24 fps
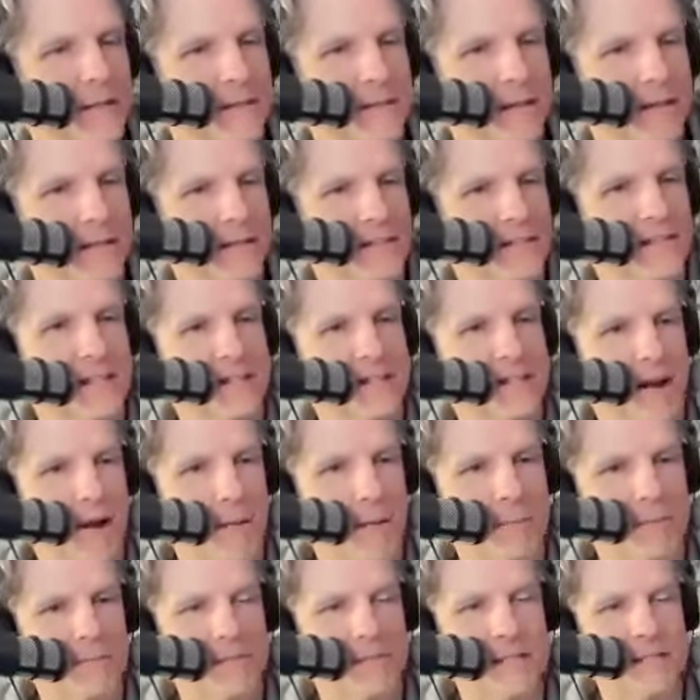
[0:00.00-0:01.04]
touch his
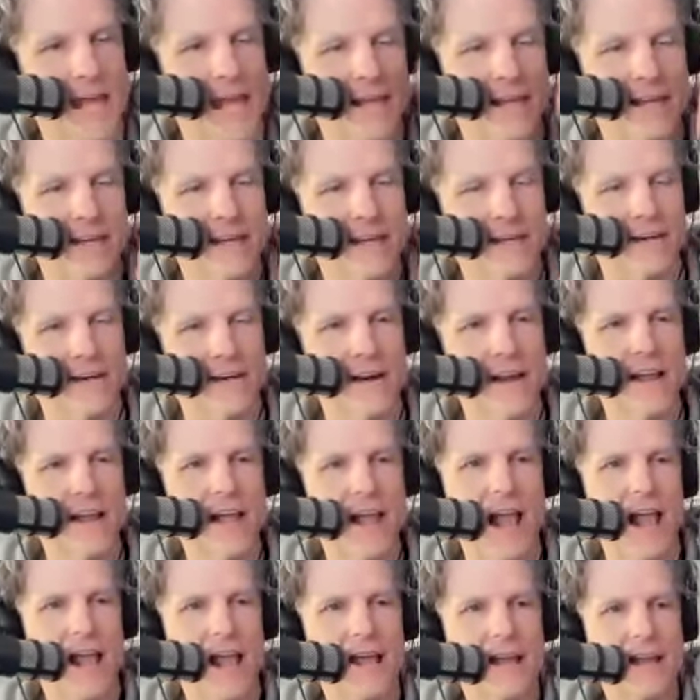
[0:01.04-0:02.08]
top of his head here,
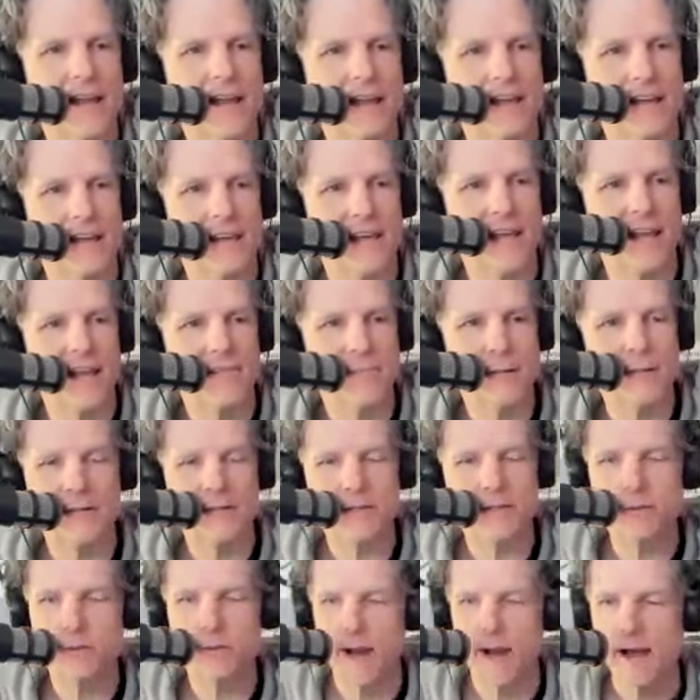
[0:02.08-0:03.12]
and he gave me
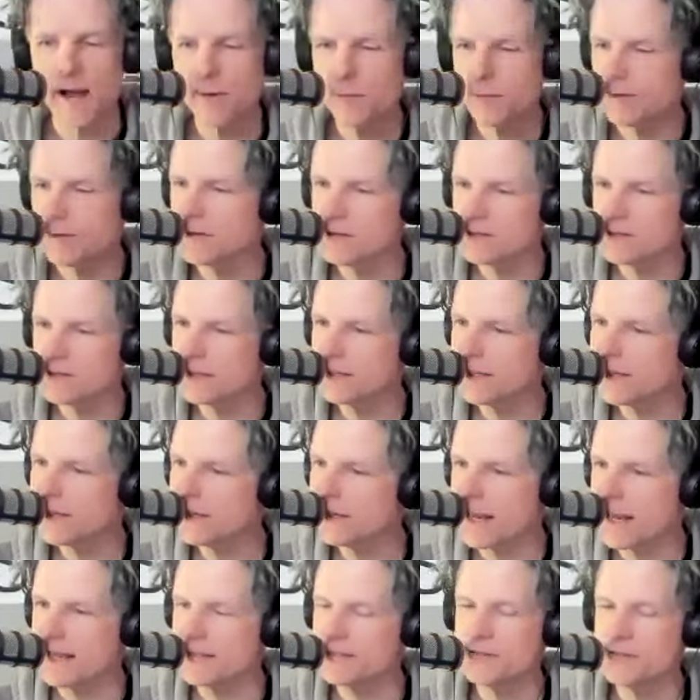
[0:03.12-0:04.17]
2 hours
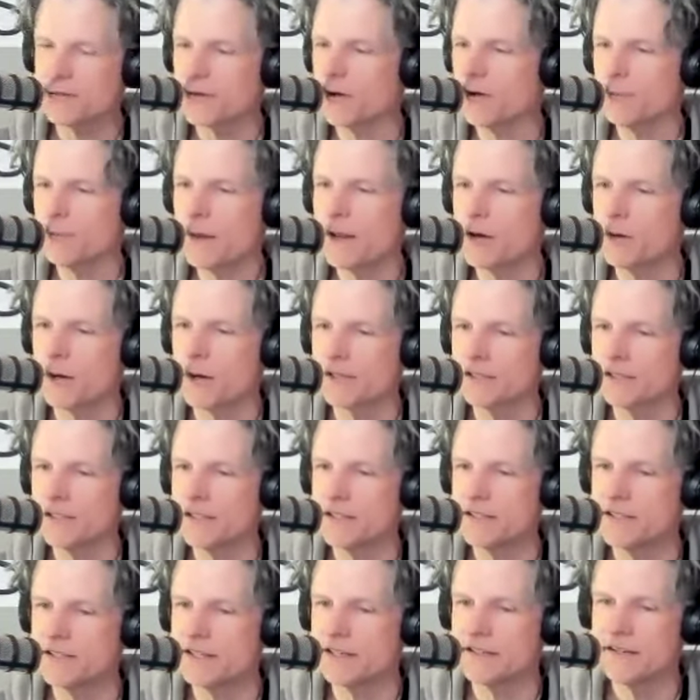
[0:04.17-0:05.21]
and answered all my
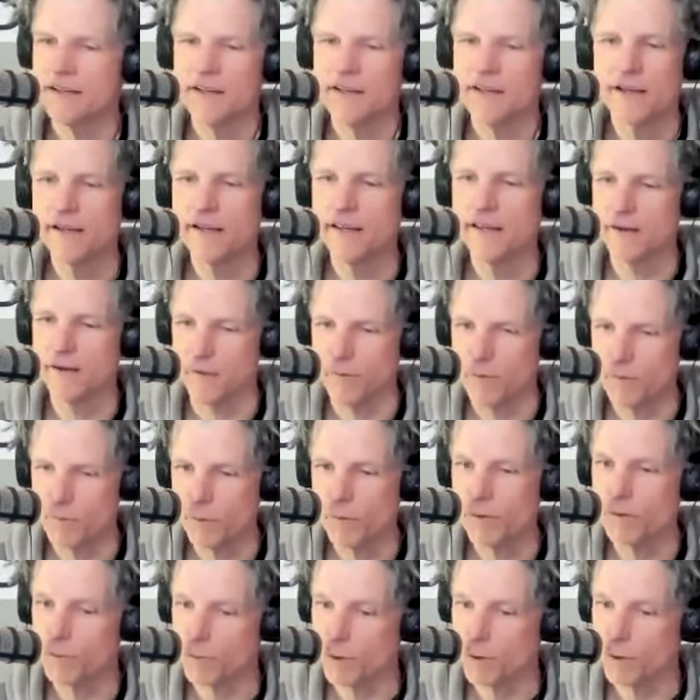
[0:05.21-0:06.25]
questions. And
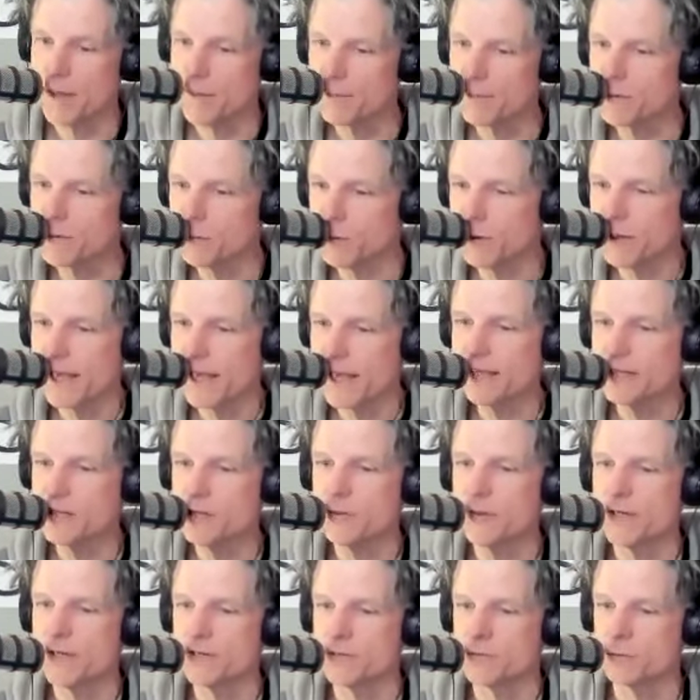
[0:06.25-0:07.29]
we'll get to
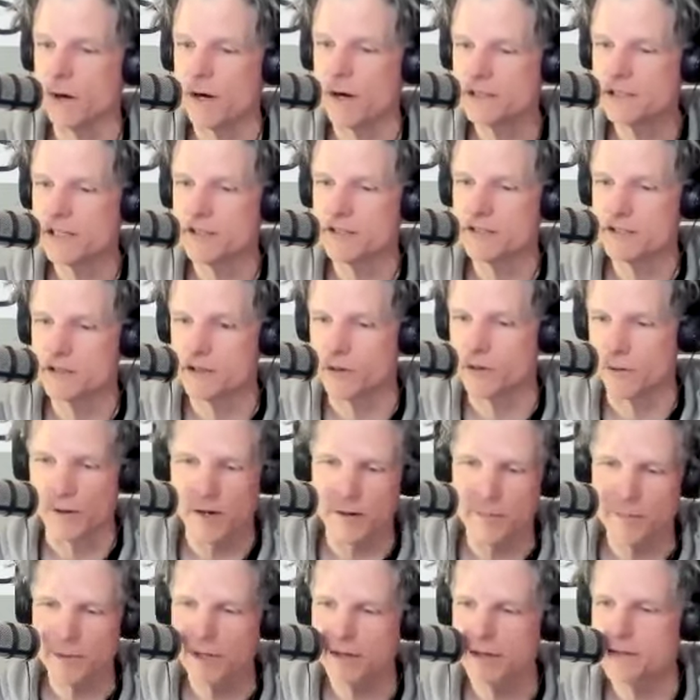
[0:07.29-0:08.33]
his Rush
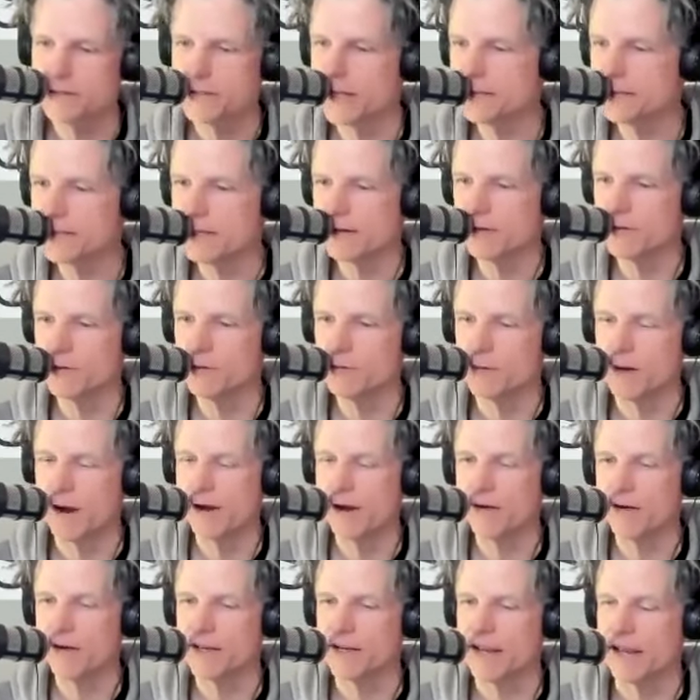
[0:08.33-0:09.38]
story, because that's how you and
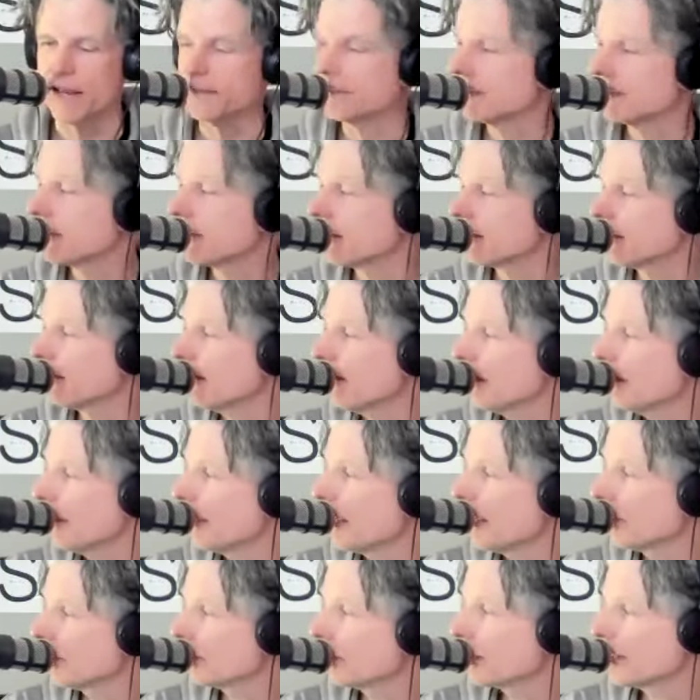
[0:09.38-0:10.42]
I are connected here,
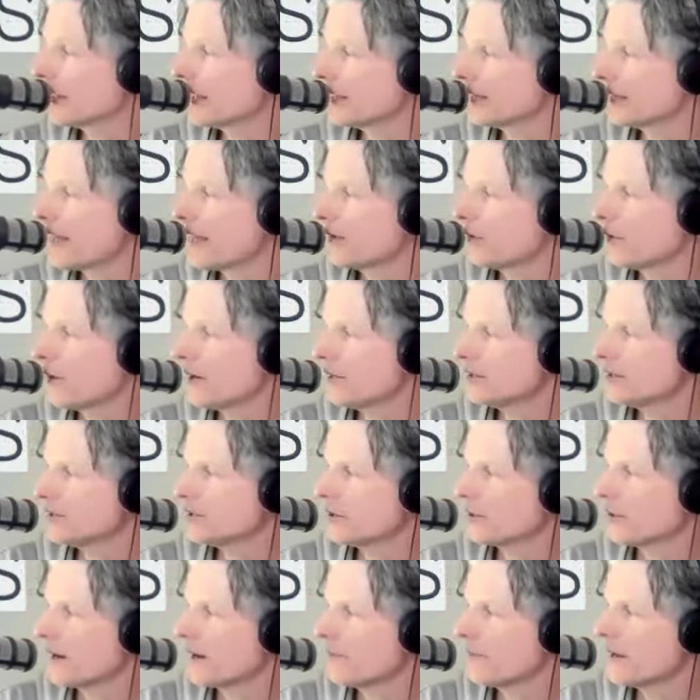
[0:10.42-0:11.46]
and we're gonna get that Rush
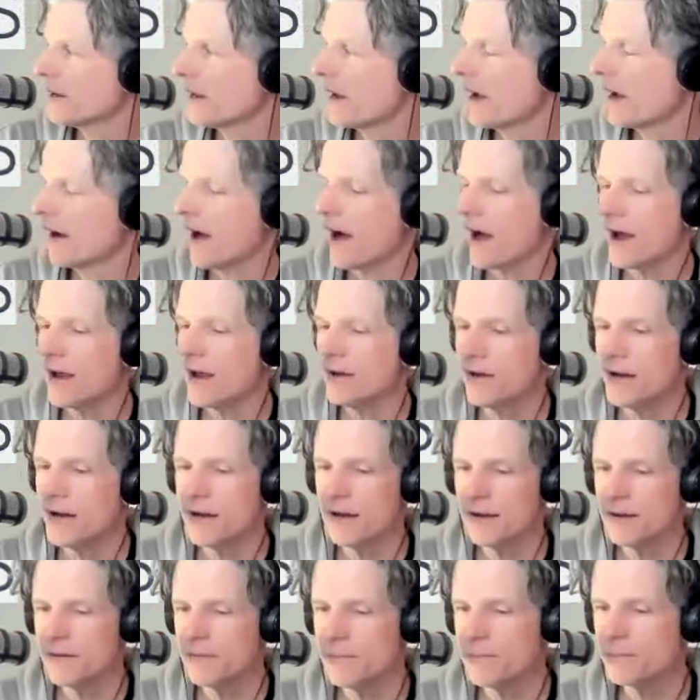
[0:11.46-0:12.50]
story. But
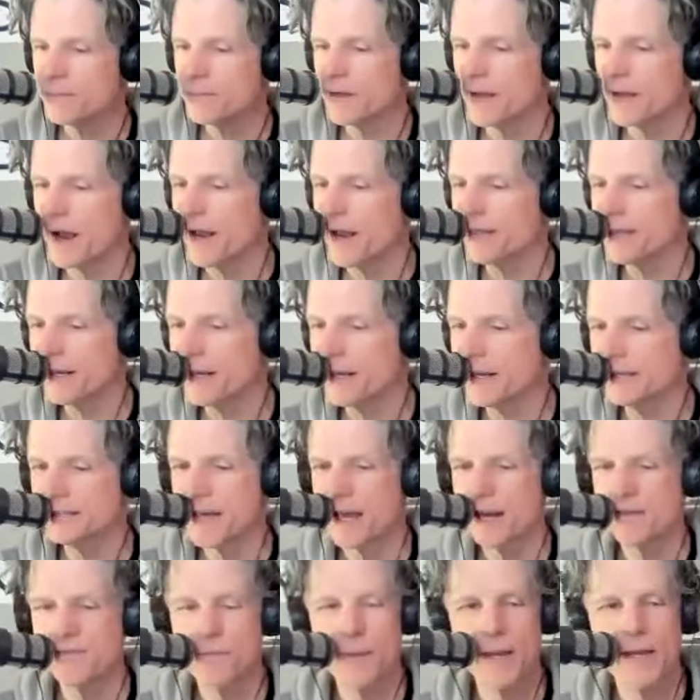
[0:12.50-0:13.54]
I think it's
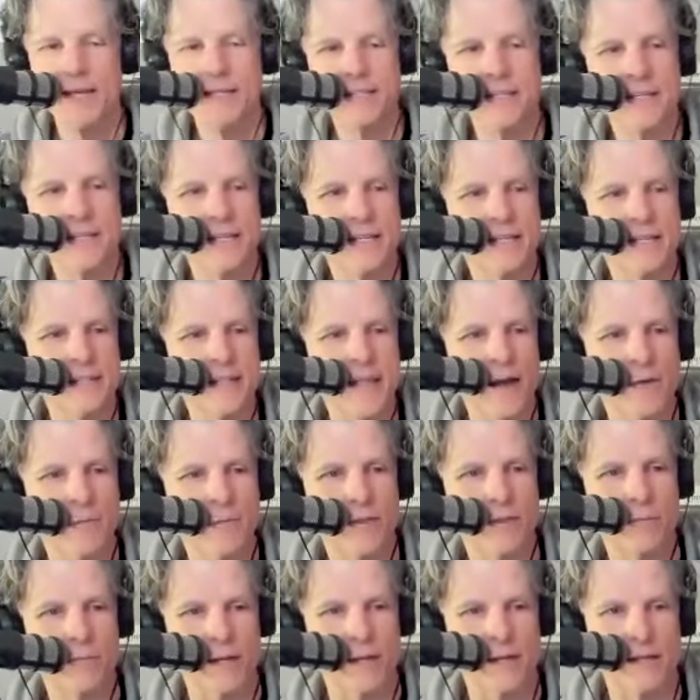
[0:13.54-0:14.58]
kind of amazing he did that
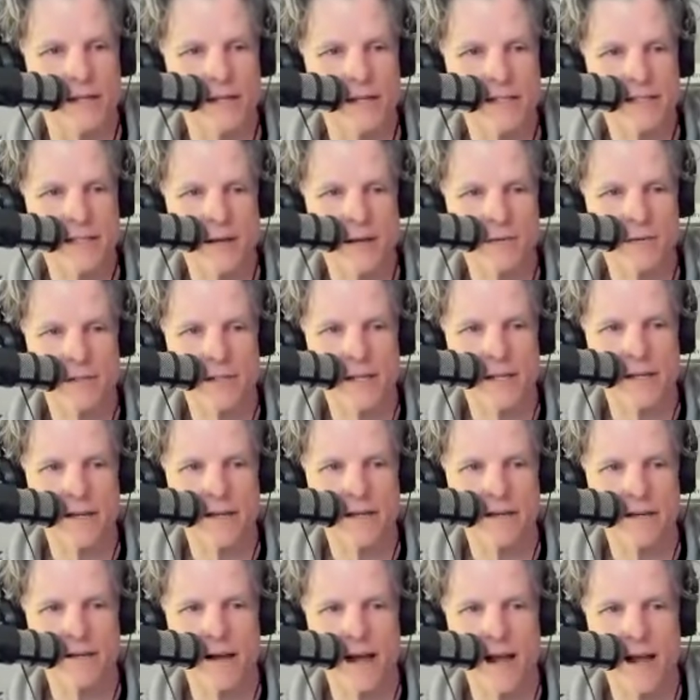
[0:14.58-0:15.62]
with me, and it sounds
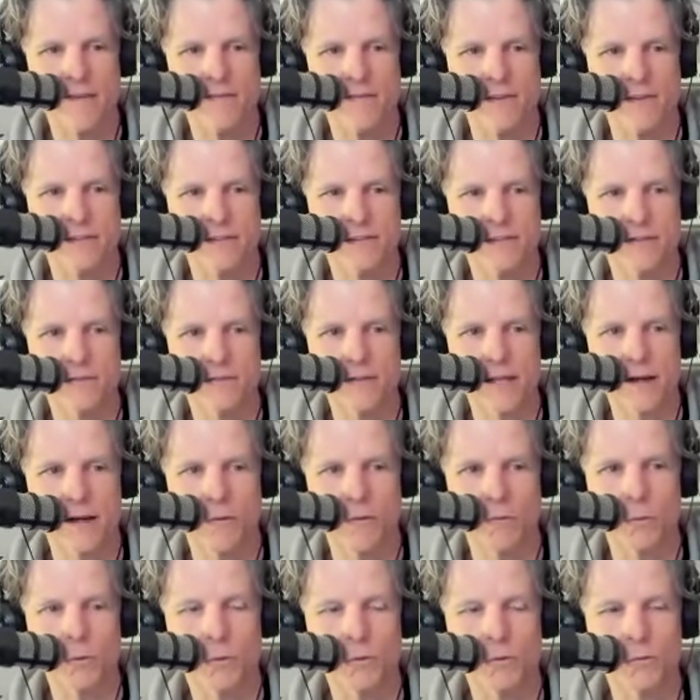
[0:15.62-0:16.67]
like I have a
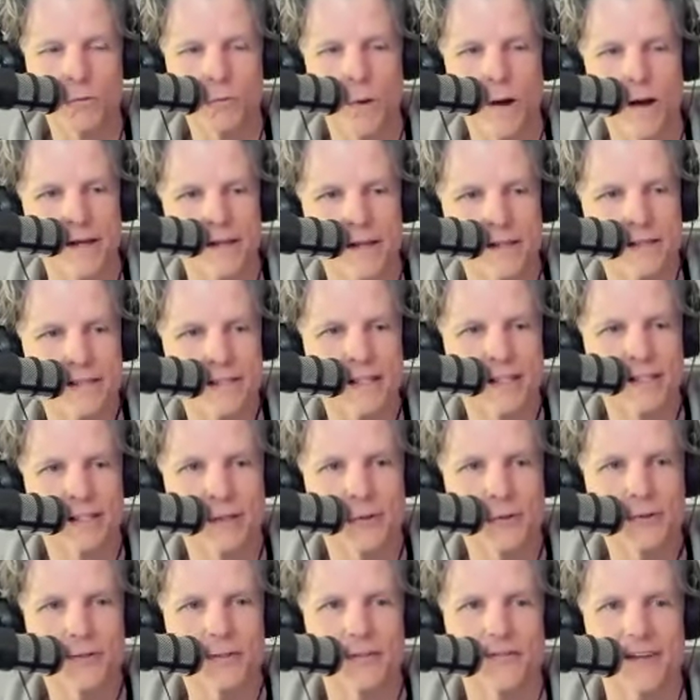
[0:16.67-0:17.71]
worldwide
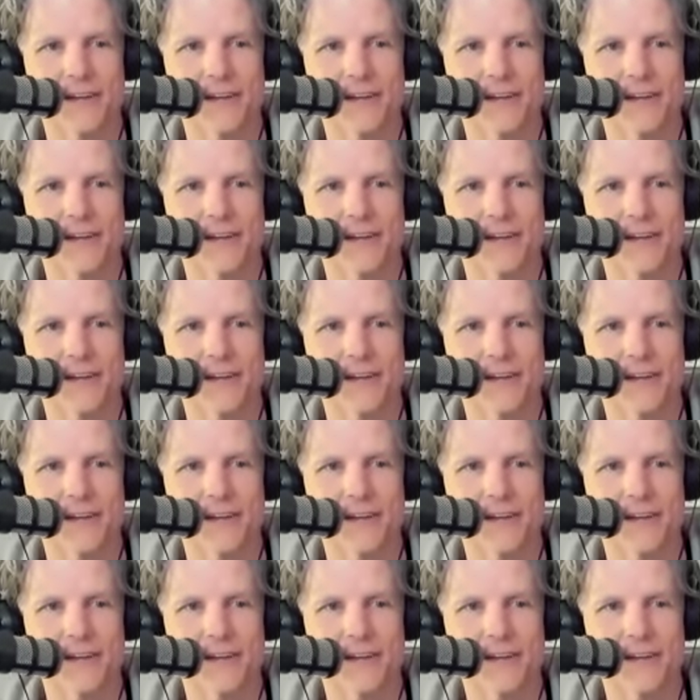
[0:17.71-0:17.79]
exclusive